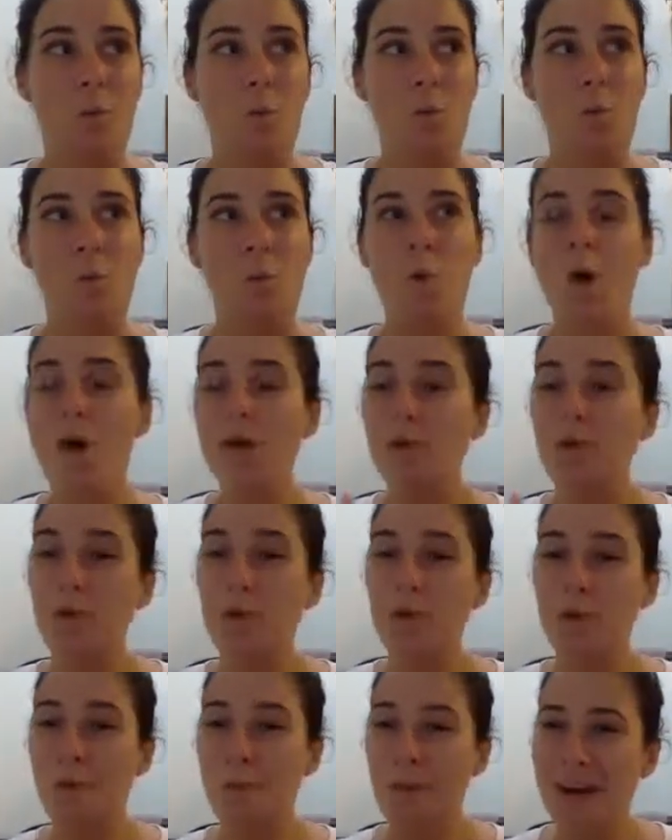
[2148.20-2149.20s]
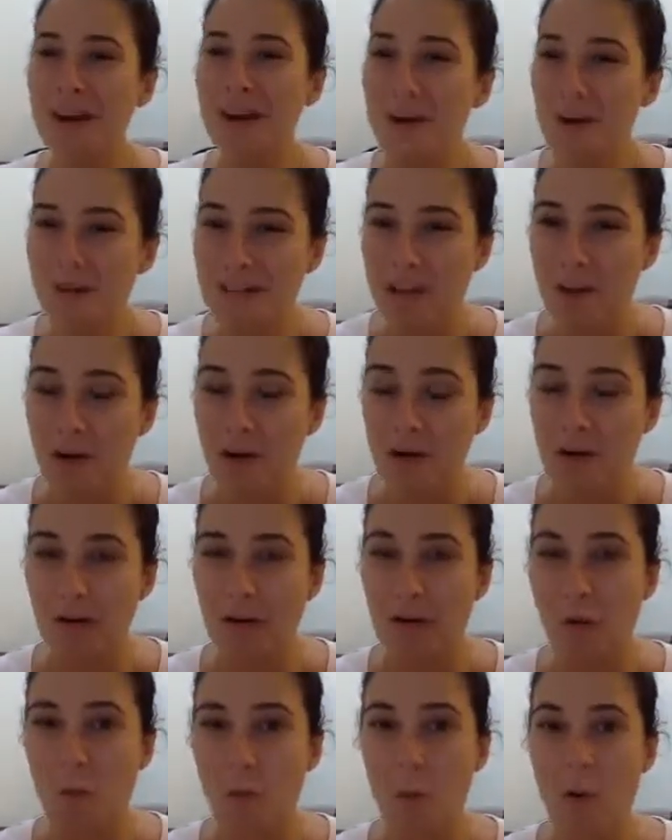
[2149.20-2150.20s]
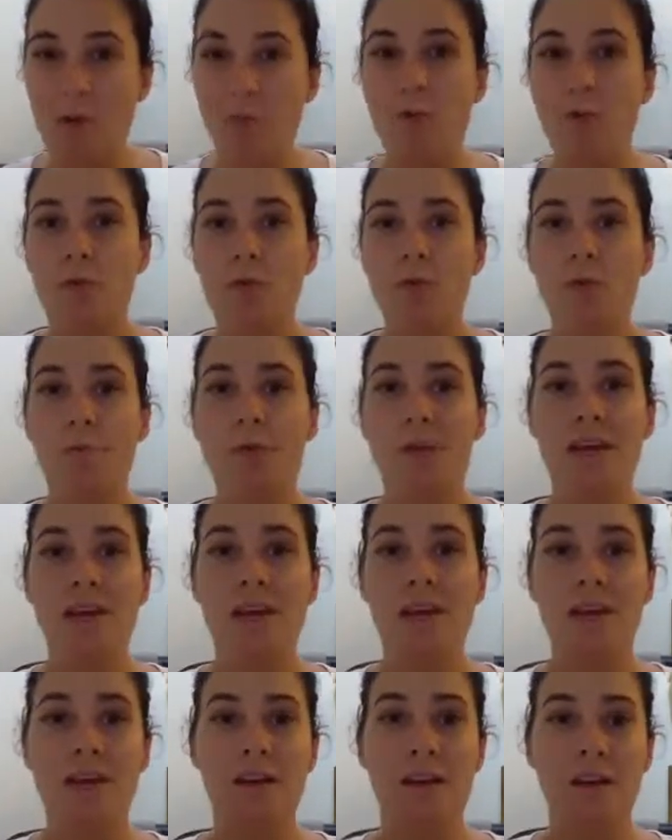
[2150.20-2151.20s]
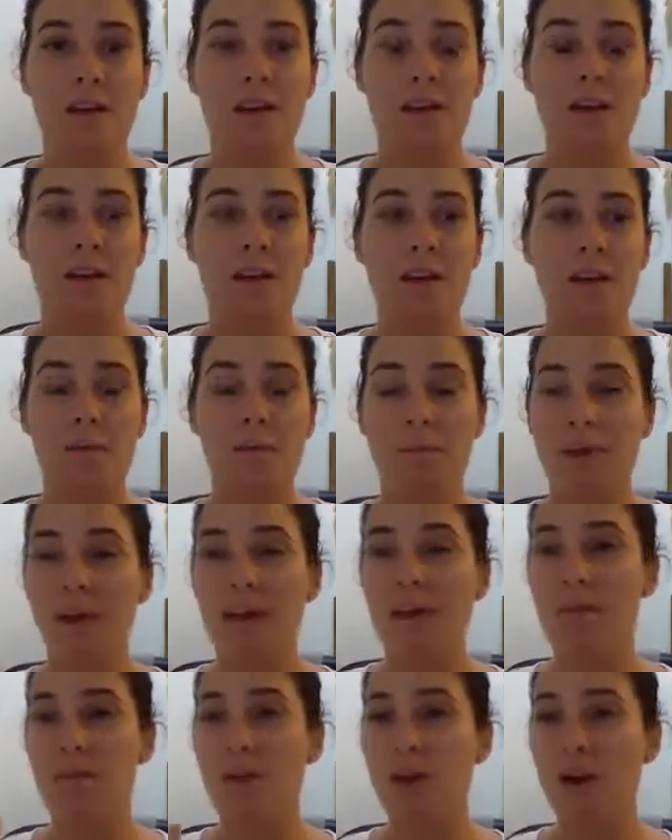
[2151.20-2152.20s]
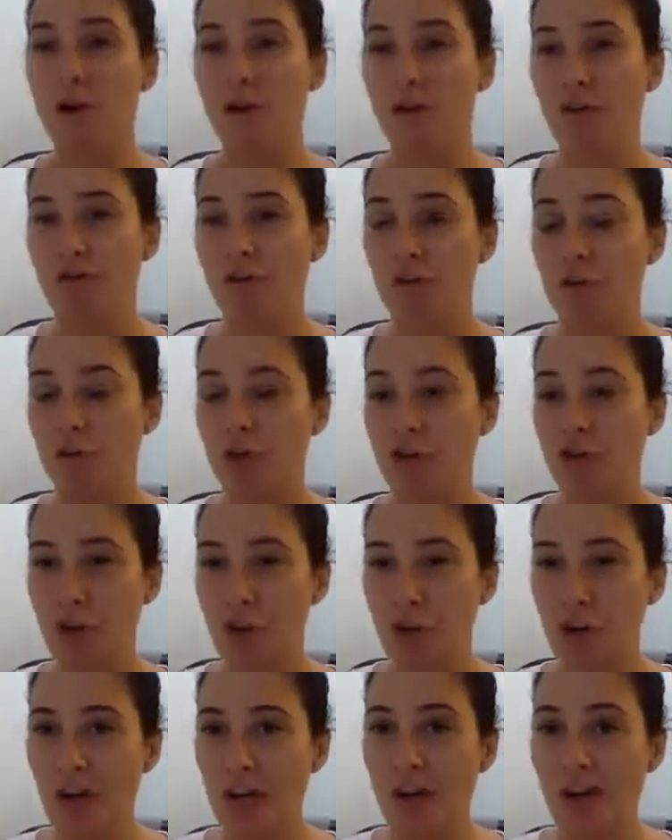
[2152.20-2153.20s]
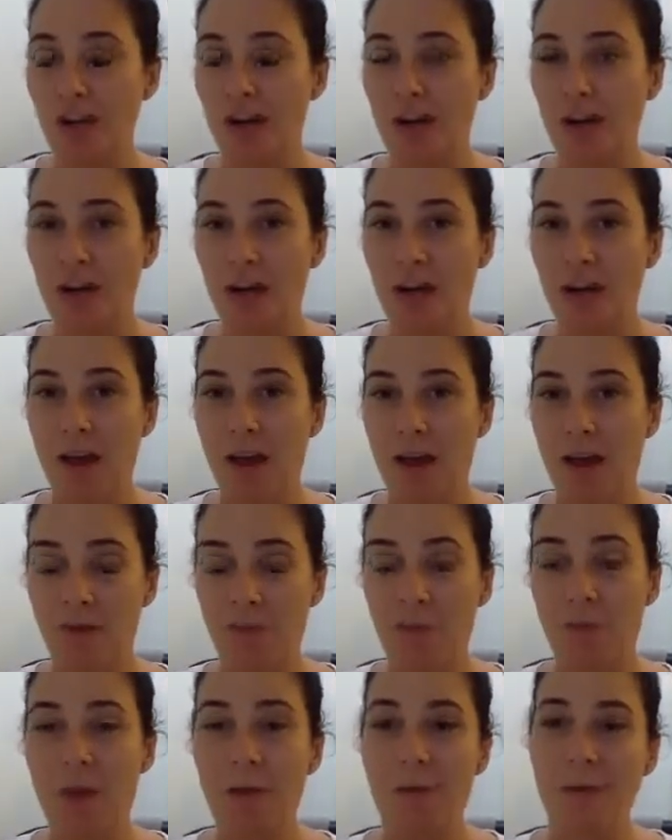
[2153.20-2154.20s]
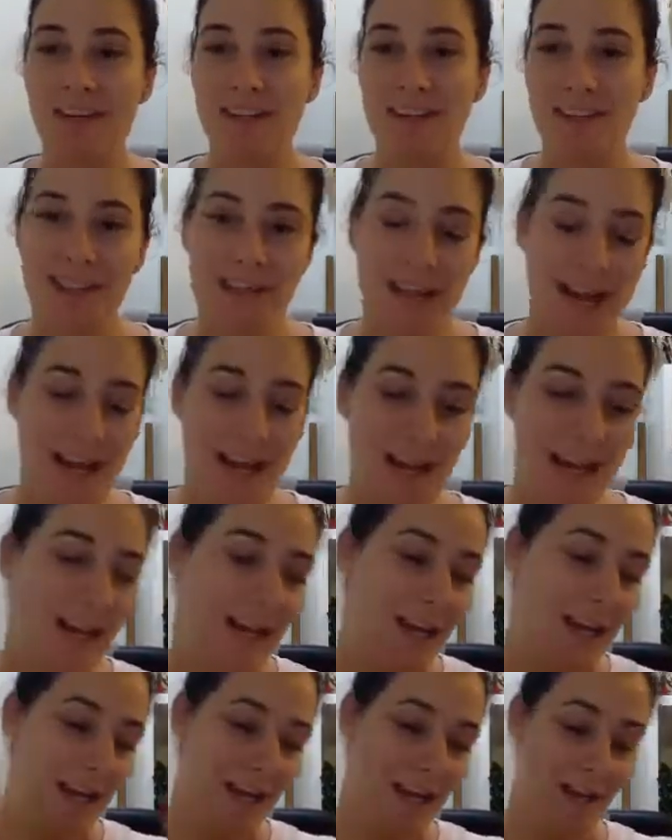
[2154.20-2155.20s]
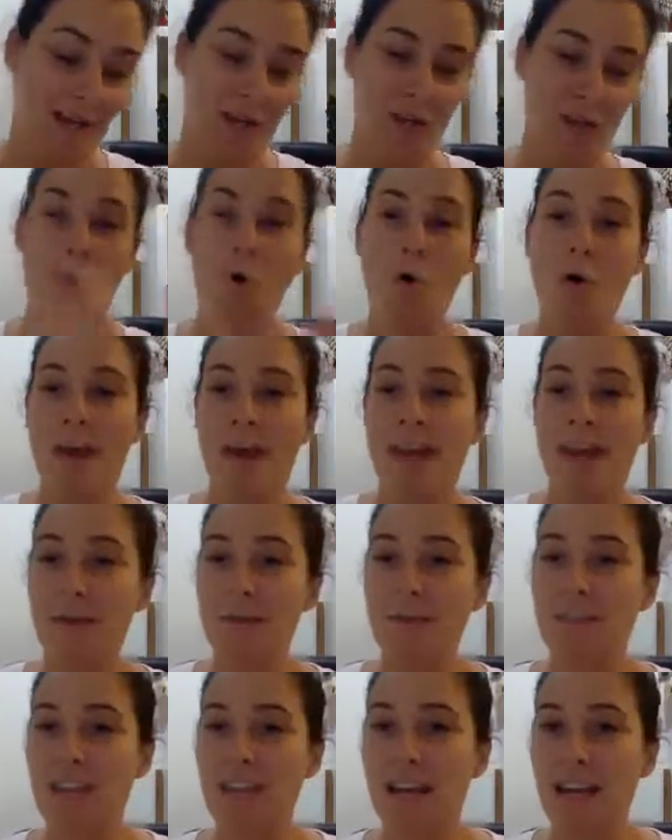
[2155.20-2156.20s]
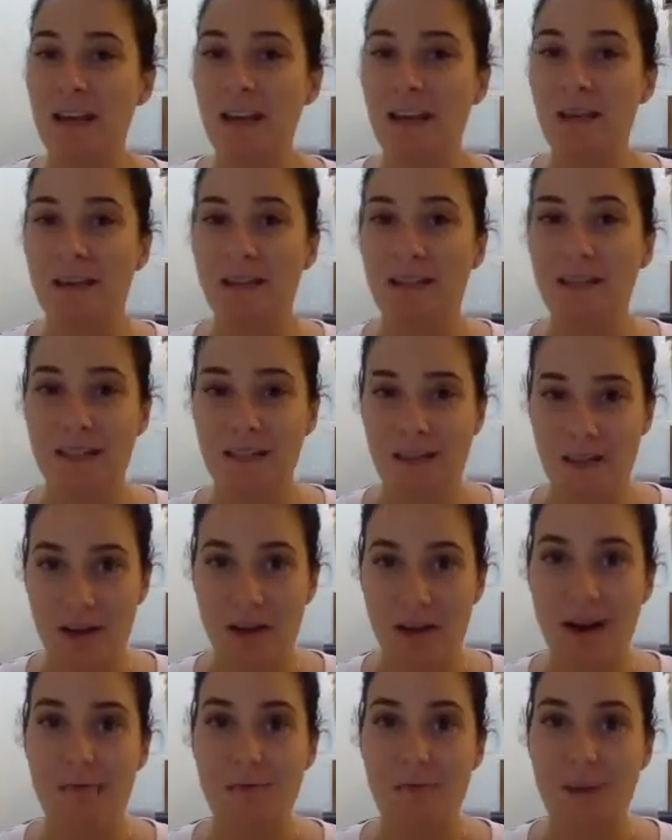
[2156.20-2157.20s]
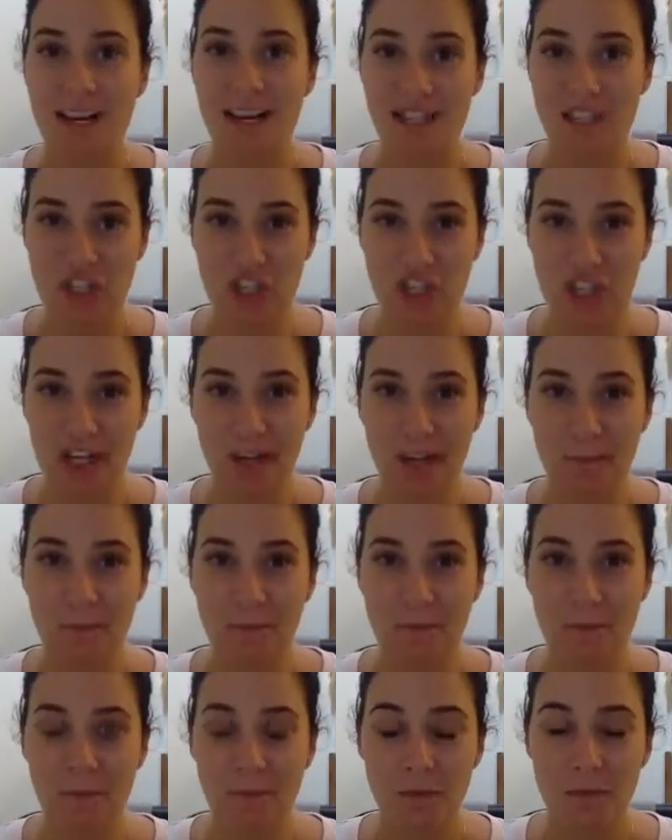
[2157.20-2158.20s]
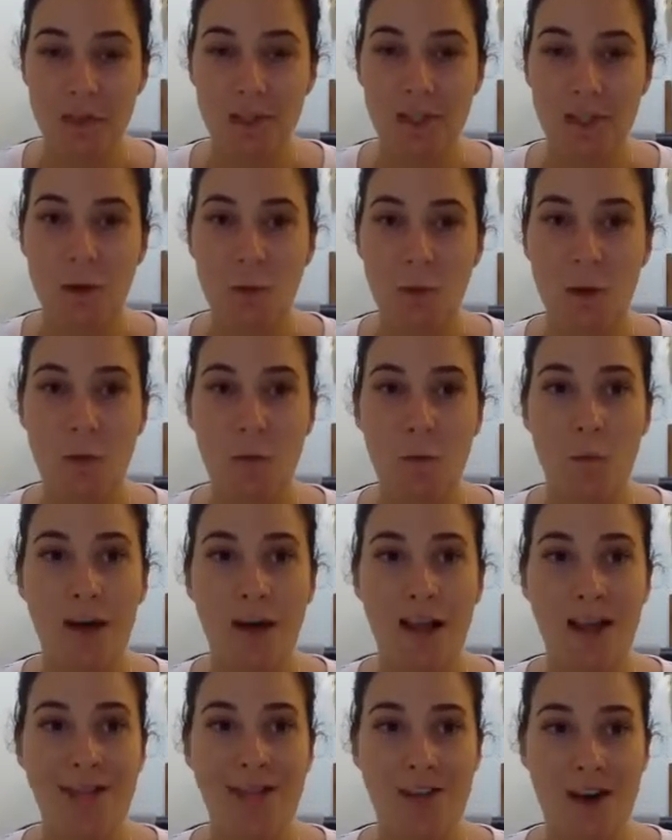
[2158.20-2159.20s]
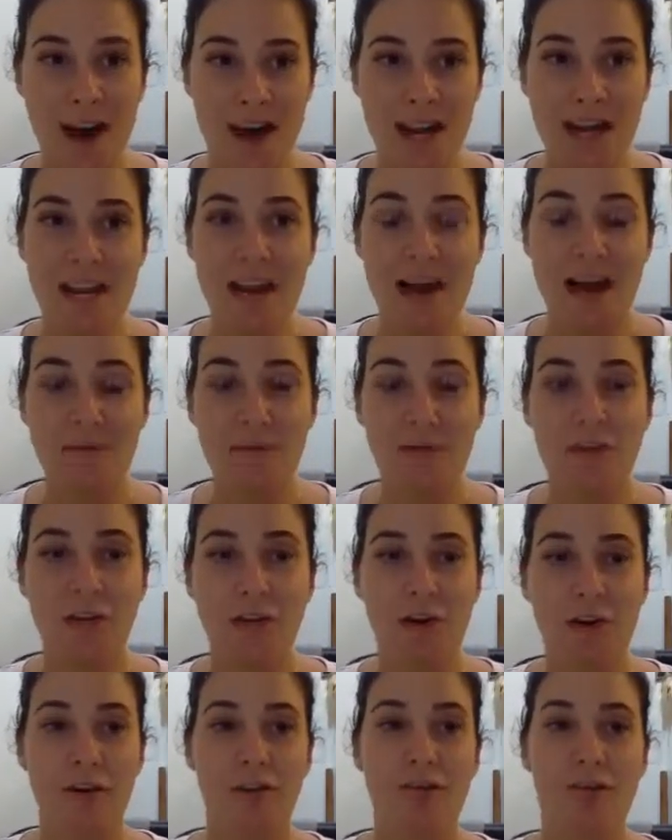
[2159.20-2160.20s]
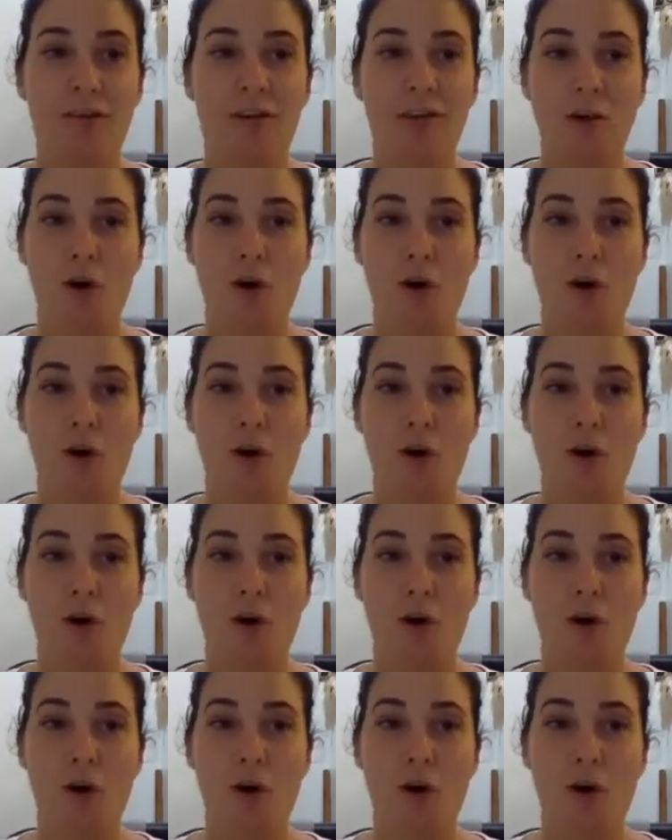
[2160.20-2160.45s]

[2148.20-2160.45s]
What would be your song? What would be the epitome of your journey if we were to say your NMD this time next year? So when we're lining up to go for the